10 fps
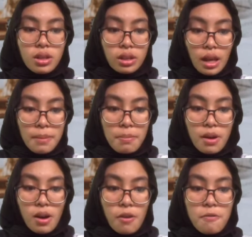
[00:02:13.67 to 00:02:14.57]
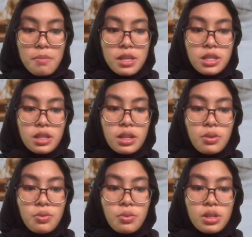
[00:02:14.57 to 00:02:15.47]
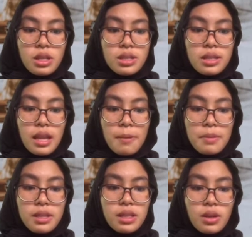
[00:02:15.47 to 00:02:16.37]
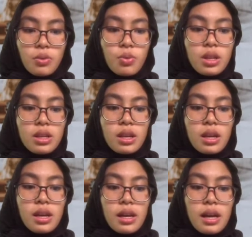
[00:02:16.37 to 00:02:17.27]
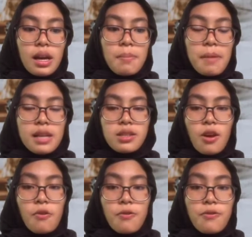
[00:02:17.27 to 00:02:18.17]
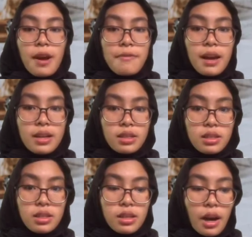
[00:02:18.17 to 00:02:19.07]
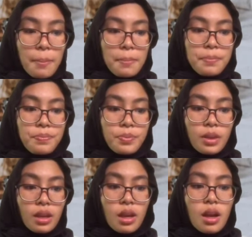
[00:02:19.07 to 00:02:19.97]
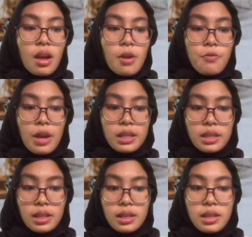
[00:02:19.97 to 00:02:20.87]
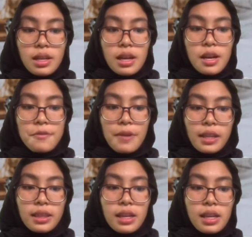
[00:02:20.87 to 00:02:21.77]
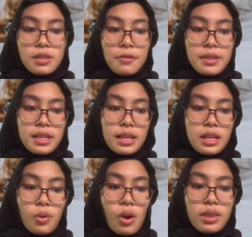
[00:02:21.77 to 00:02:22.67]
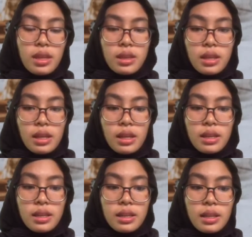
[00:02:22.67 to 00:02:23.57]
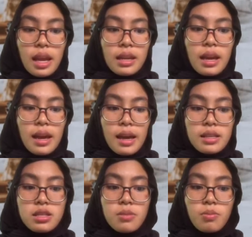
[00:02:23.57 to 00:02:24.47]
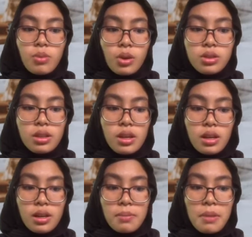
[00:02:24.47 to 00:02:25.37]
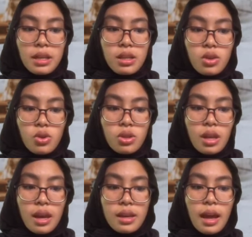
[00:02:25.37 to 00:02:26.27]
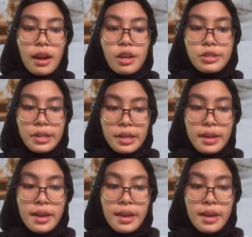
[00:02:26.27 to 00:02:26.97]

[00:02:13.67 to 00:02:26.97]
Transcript: tub of margarine which is labeled with a mass of 500 gram. Vector. A vector is physical quantity that has both a magnitude and direction.